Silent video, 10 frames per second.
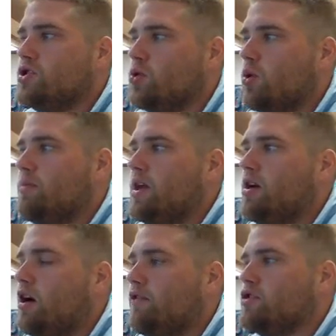store B
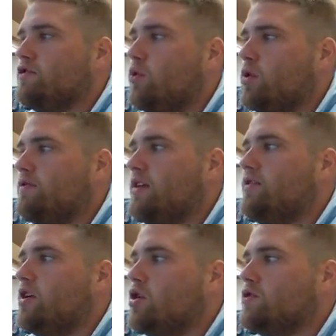offers
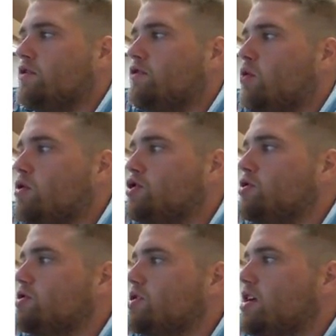$45 for 4 shirts,